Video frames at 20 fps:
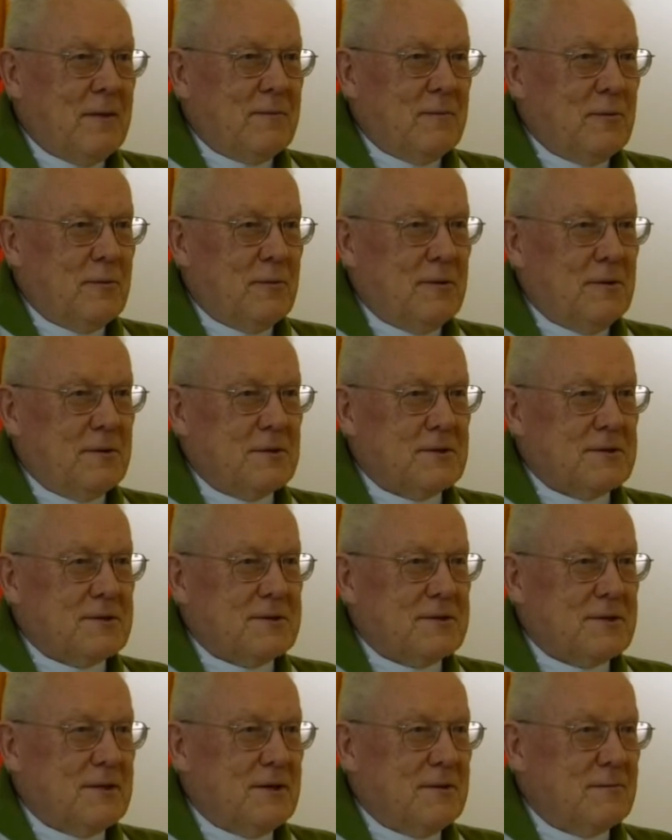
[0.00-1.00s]

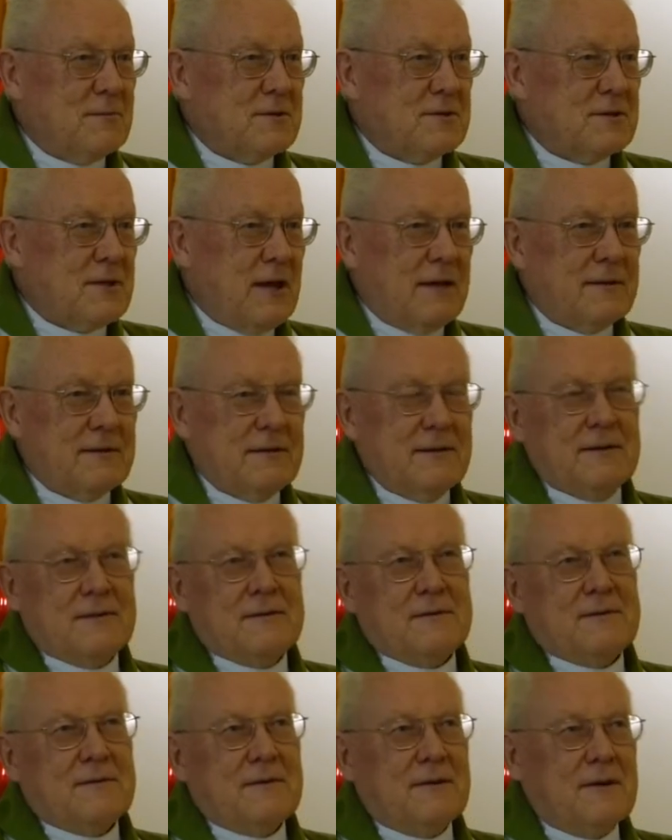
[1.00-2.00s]
who started,
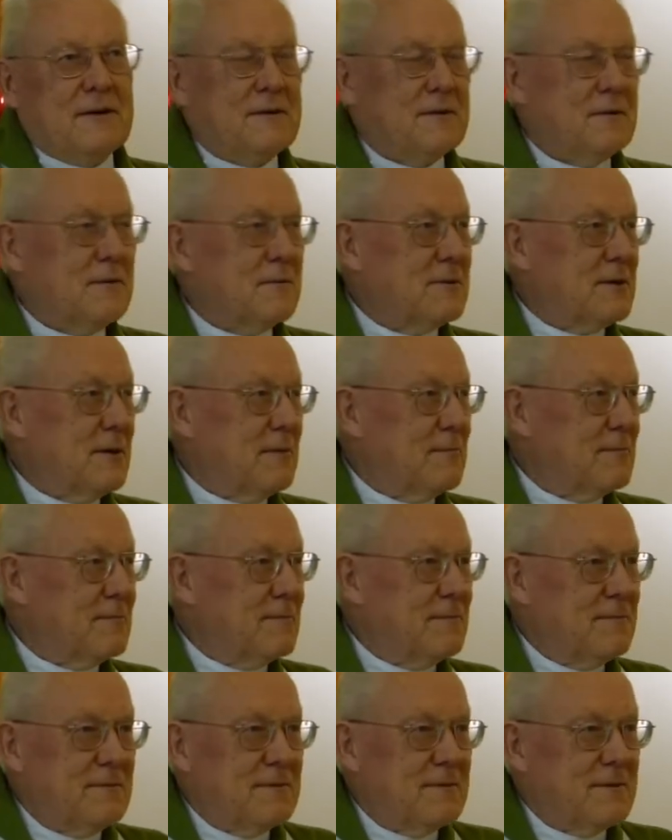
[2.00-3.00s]
I don't know, some
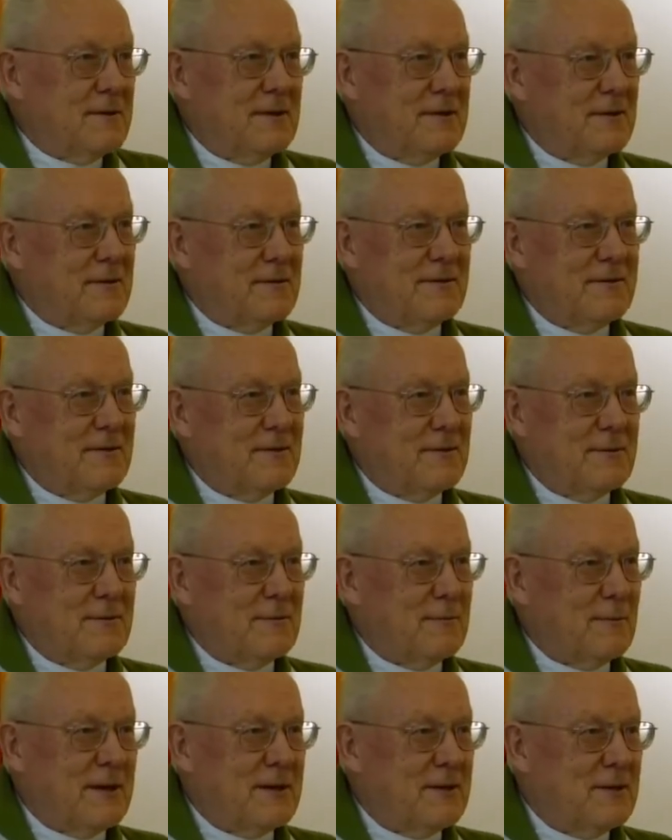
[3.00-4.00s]

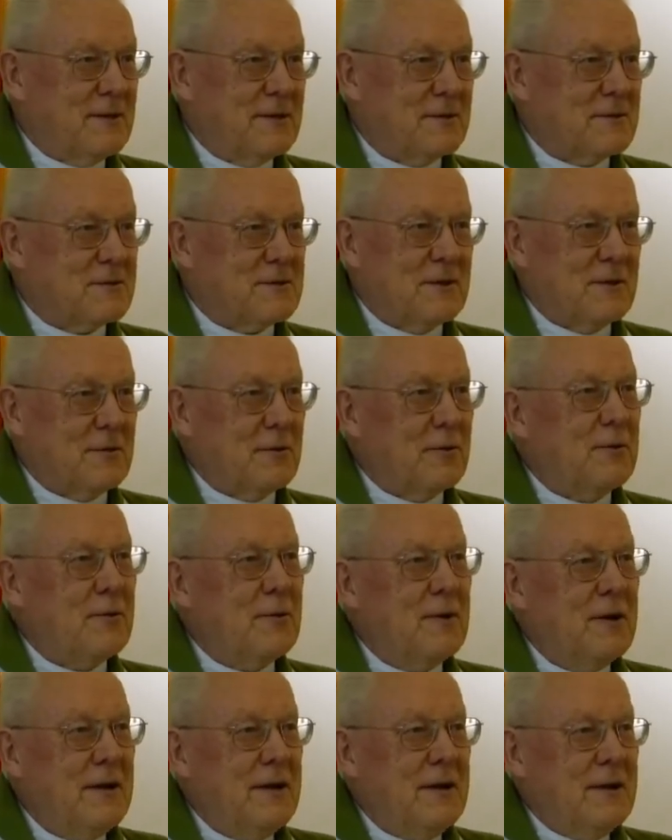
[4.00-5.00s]
20 years
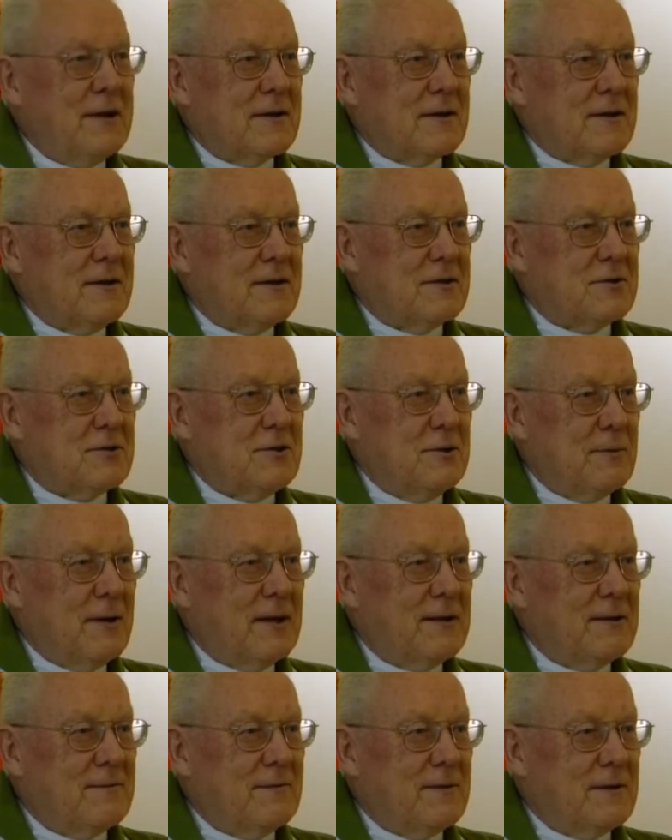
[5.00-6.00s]
ago. She
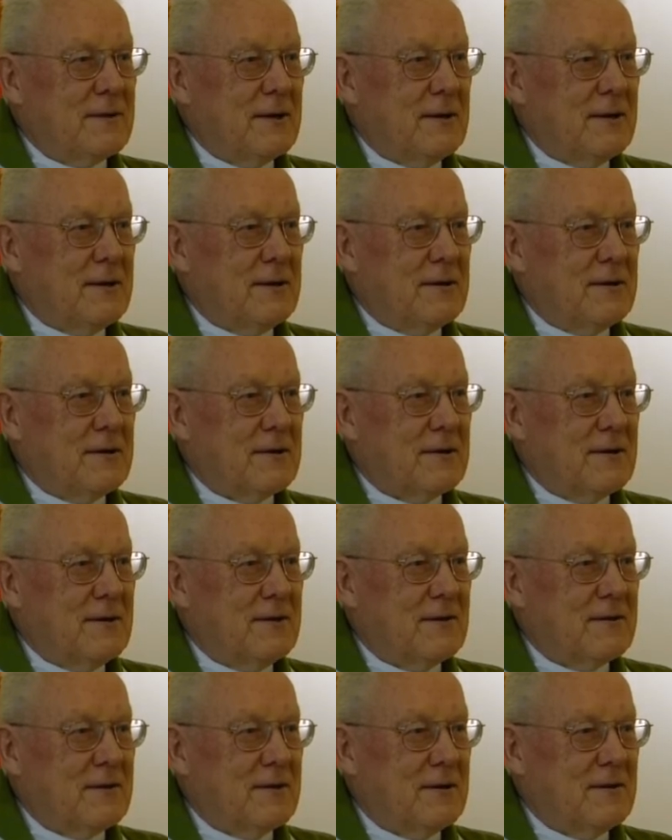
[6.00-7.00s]
went with
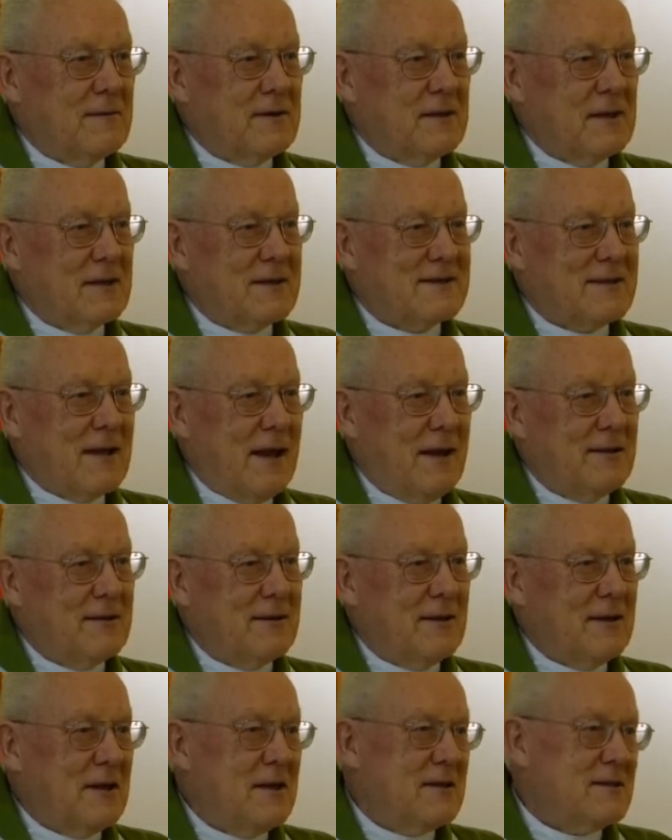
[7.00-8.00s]
a
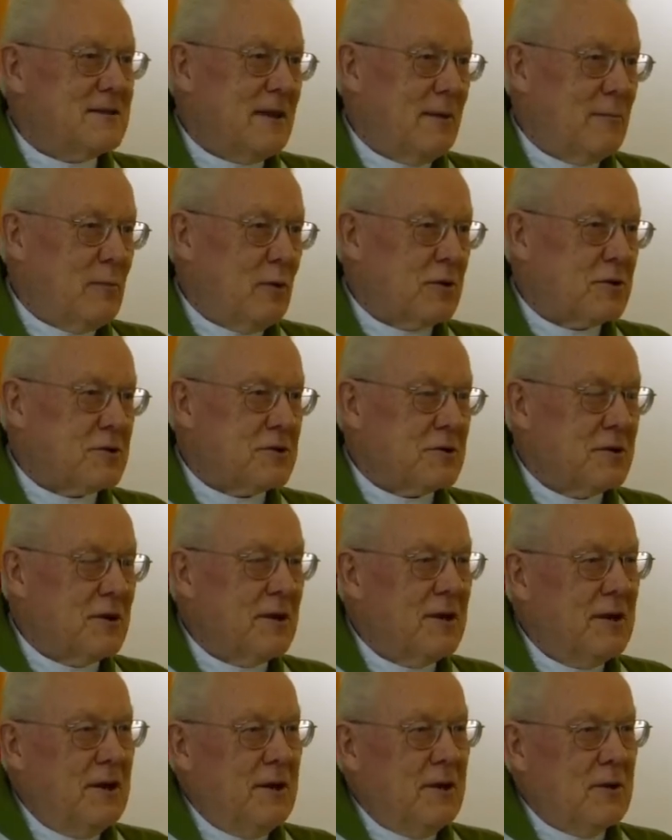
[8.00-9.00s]
sign against
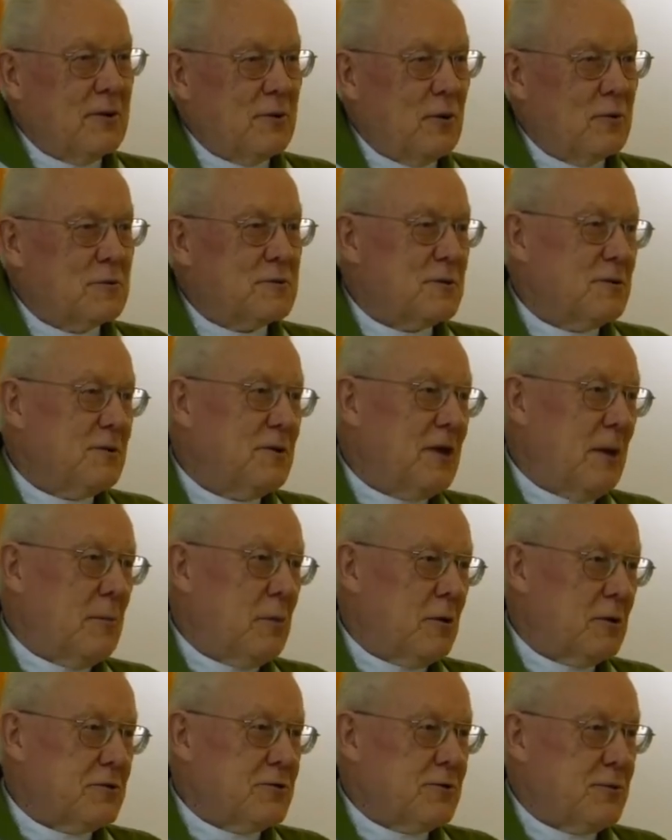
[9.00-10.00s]
abortion close to the
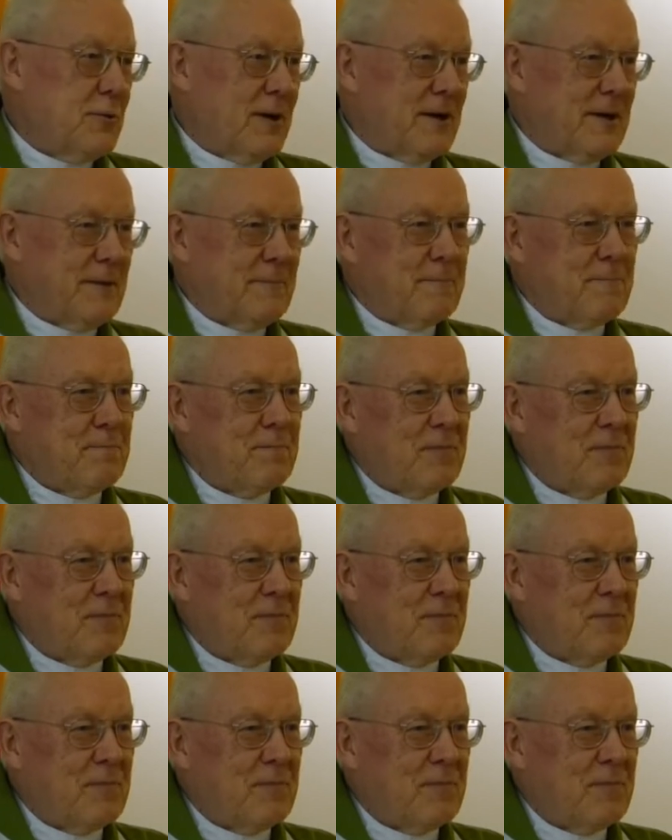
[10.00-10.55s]
abortuary.